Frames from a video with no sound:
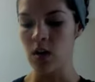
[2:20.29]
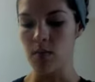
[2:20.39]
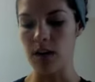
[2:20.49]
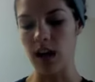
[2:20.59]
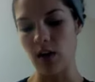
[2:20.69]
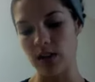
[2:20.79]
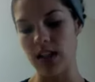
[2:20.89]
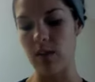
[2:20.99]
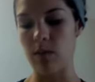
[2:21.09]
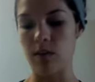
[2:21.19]
But I always
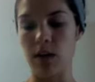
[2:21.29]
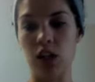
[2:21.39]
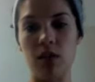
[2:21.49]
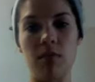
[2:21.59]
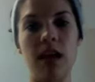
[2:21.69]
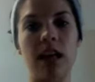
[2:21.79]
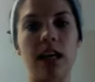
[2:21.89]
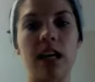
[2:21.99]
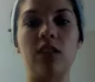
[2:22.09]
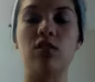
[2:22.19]
keep it in my gym bag in
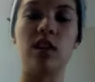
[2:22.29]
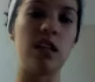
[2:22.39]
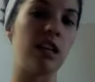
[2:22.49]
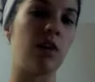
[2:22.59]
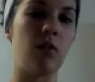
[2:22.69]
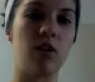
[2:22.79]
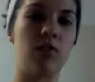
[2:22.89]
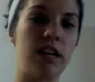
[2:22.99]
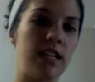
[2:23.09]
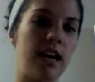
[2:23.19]
case there's anything I want to
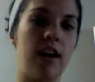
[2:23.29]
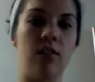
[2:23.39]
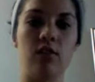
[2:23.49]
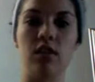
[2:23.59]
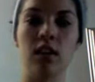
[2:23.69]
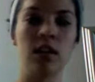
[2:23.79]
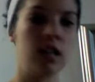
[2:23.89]
write down or